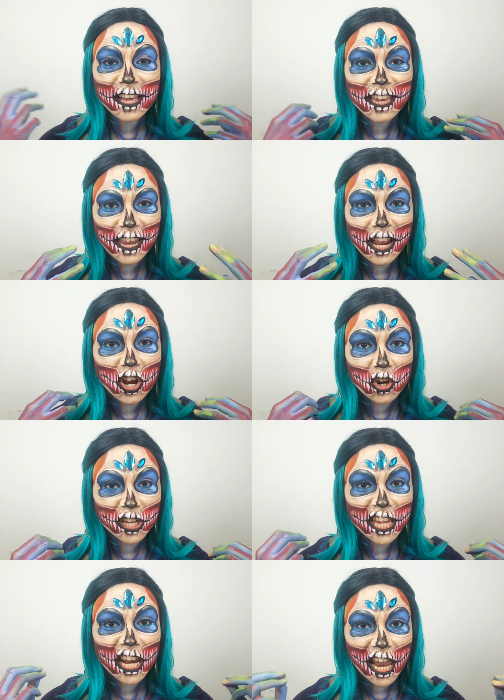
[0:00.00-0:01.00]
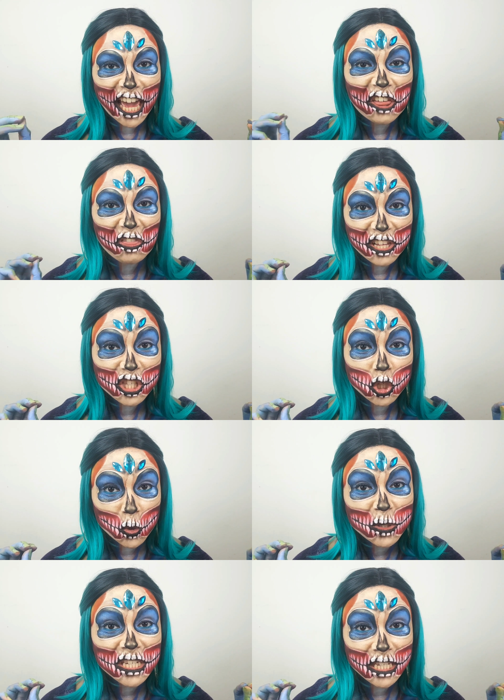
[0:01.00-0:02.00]
and get it looking like this
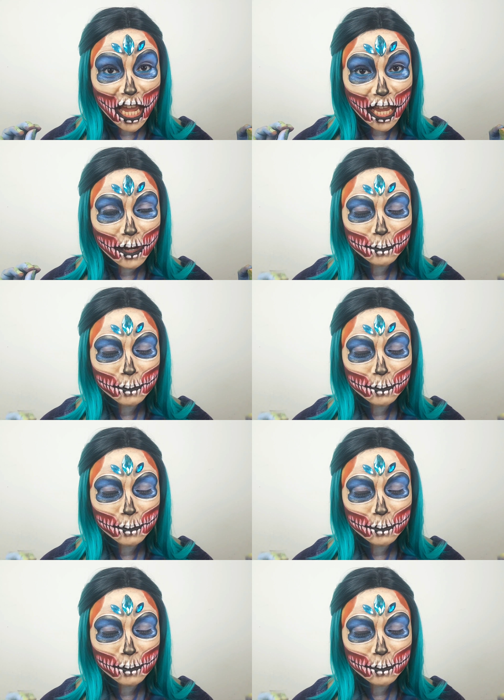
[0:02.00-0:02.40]
today.